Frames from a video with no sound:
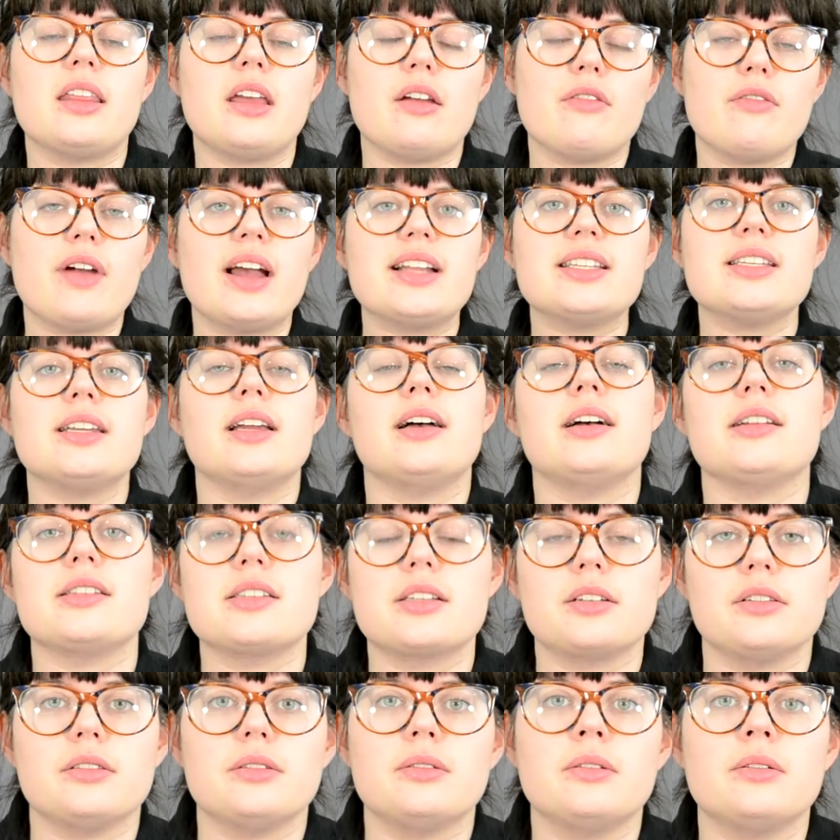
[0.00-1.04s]
they read an
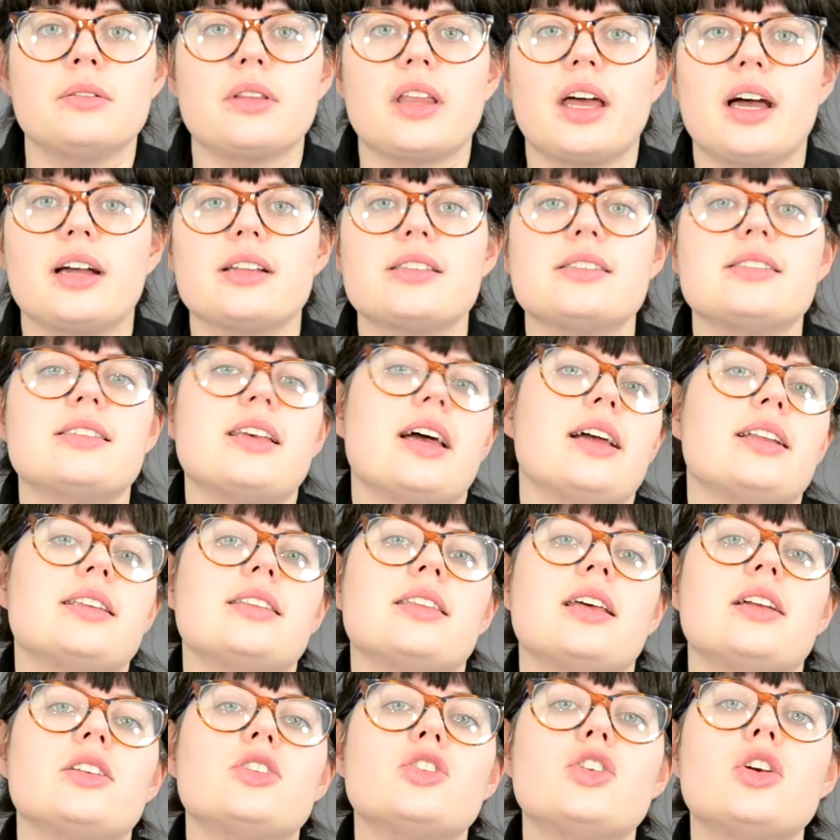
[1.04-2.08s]
article that said
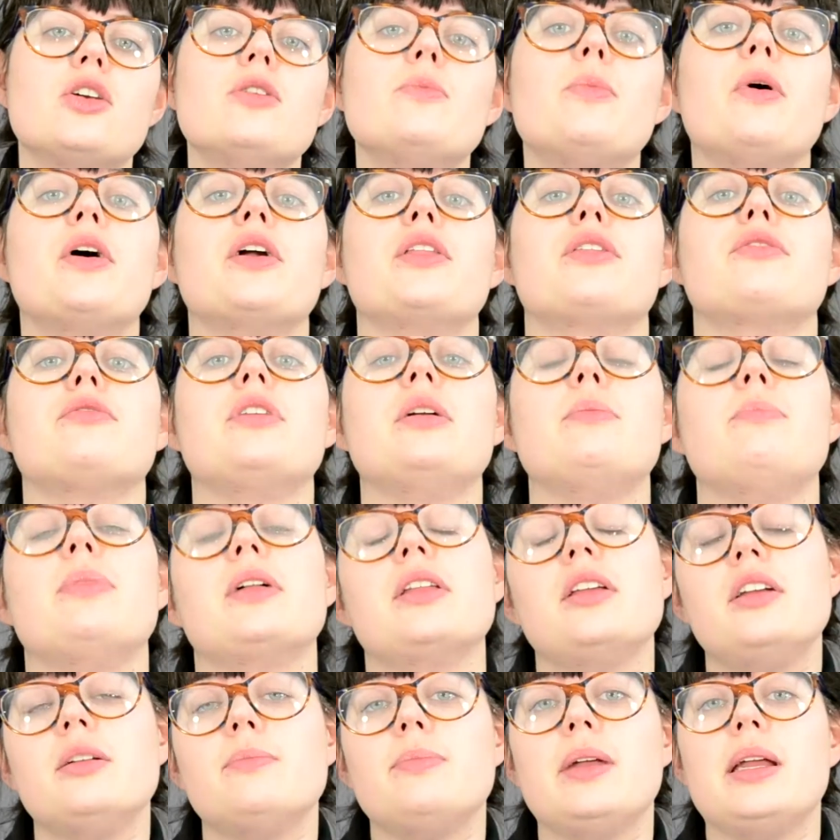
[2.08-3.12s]
that 2.3
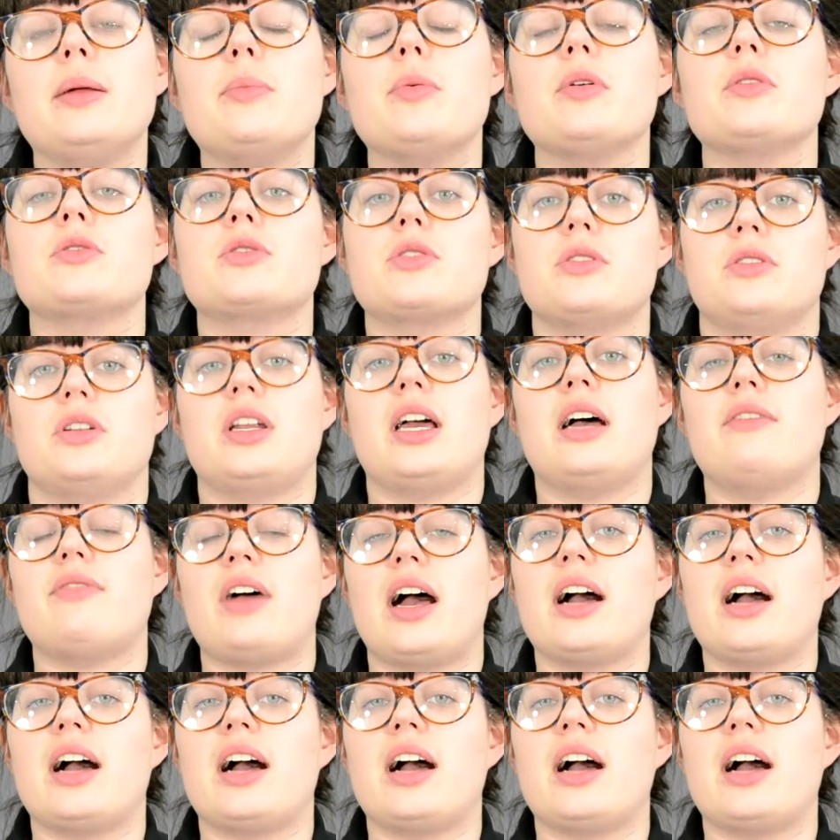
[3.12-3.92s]
billion people don't have